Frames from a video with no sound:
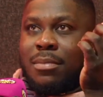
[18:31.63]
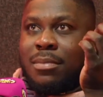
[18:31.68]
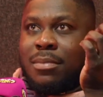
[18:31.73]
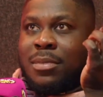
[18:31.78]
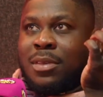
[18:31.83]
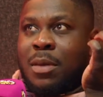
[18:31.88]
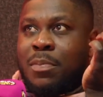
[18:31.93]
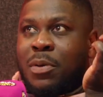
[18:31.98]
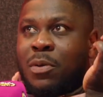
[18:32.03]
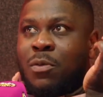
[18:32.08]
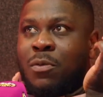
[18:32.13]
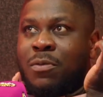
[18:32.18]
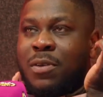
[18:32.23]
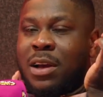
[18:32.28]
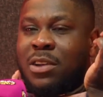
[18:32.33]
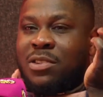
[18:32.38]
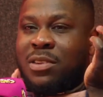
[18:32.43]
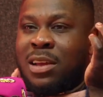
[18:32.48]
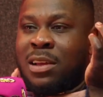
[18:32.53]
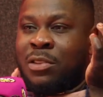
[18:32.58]
typical
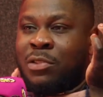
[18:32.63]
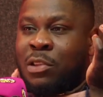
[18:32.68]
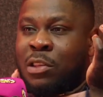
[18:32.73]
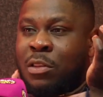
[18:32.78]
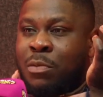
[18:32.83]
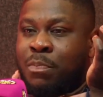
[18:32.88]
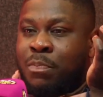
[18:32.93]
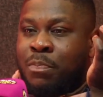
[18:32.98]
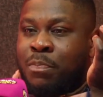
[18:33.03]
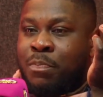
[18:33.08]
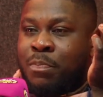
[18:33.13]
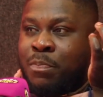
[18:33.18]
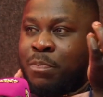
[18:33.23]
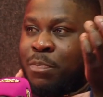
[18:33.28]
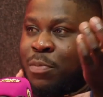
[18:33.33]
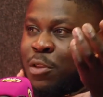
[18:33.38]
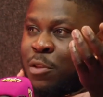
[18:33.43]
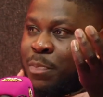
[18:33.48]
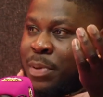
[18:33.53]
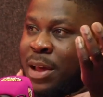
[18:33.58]
fashion, I just
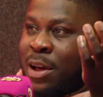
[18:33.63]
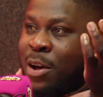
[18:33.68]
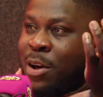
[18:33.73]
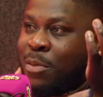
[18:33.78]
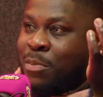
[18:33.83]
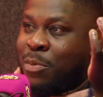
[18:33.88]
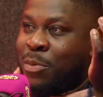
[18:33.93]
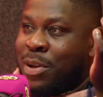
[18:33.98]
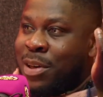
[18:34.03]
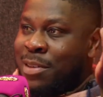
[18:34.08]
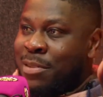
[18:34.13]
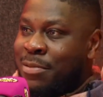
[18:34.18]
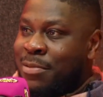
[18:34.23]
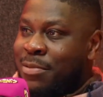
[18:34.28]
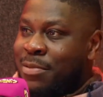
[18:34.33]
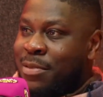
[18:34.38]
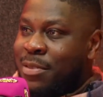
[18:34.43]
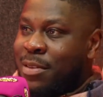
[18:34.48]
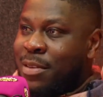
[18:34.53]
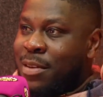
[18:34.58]
split up
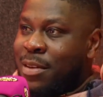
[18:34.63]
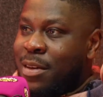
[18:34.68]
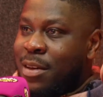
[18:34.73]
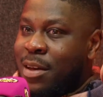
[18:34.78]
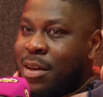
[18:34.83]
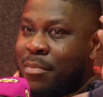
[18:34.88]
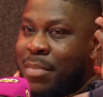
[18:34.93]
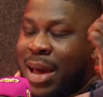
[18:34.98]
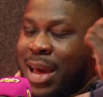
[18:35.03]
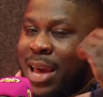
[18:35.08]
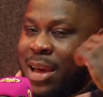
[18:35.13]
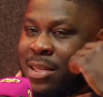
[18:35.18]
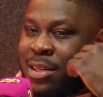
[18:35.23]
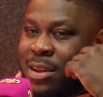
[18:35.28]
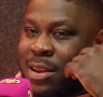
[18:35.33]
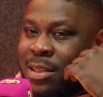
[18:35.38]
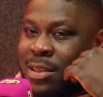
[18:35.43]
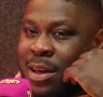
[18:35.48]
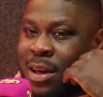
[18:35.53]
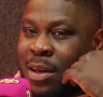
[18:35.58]
with my ex
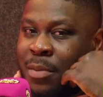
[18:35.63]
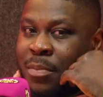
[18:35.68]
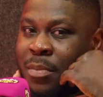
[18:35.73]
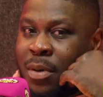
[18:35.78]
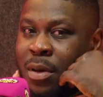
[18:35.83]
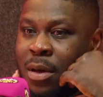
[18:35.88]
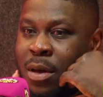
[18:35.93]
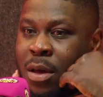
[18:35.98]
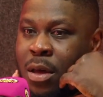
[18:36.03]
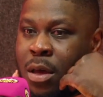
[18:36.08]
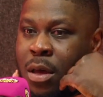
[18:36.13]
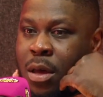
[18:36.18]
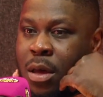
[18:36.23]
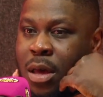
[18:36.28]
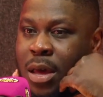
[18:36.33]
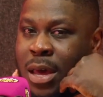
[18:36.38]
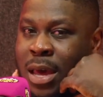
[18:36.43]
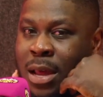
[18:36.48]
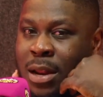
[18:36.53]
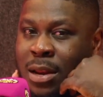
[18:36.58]
at the time.
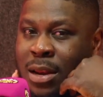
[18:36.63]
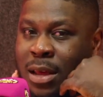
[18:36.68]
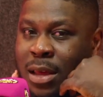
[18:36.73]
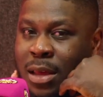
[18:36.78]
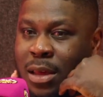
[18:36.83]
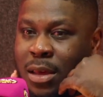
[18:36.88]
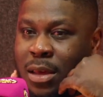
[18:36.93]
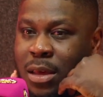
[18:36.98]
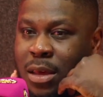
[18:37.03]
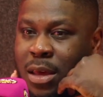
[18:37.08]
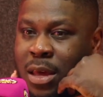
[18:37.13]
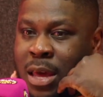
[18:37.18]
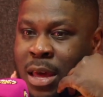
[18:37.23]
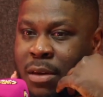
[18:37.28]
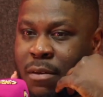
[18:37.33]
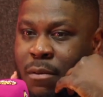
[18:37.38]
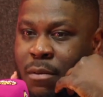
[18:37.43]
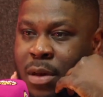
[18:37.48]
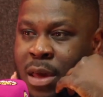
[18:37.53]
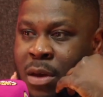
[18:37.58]
And like,
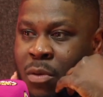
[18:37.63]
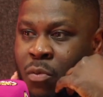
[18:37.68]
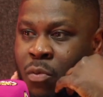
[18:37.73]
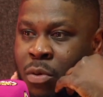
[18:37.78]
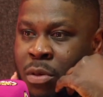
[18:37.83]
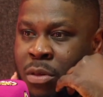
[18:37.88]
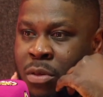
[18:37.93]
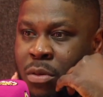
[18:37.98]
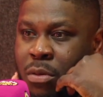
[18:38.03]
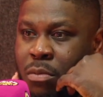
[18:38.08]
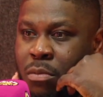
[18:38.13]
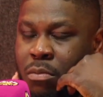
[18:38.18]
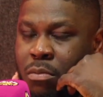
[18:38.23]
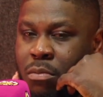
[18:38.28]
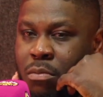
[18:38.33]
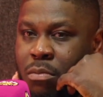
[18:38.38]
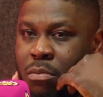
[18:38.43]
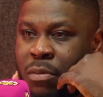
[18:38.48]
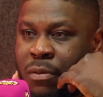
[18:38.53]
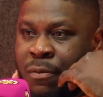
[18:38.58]
it was
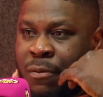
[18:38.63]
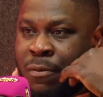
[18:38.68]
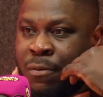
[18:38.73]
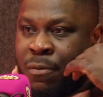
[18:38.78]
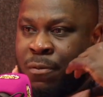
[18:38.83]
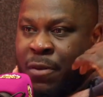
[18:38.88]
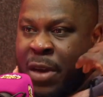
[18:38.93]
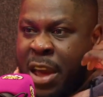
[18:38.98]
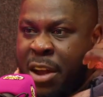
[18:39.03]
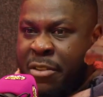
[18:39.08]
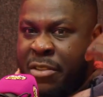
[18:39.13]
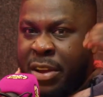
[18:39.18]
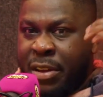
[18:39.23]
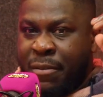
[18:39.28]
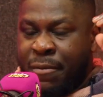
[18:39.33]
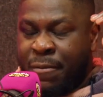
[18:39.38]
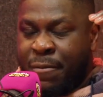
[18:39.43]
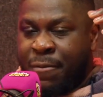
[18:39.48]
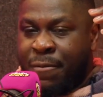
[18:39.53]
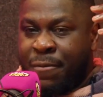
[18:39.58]
very,
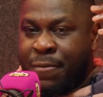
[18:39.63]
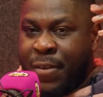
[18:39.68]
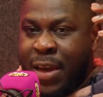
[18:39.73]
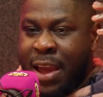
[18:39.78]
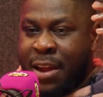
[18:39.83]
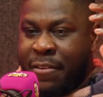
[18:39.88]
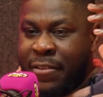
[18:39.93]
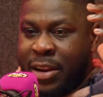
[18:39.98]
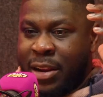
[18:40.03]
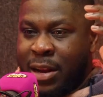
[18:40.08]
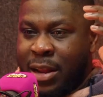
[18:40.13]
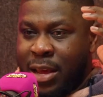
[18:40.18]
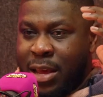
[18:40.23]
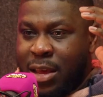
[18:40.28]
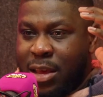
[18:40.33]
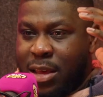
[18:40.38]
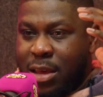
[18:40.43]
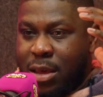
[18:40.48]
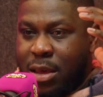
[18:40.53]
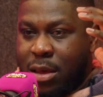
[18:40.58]
very
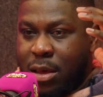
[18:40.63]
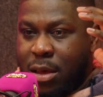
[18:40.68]
like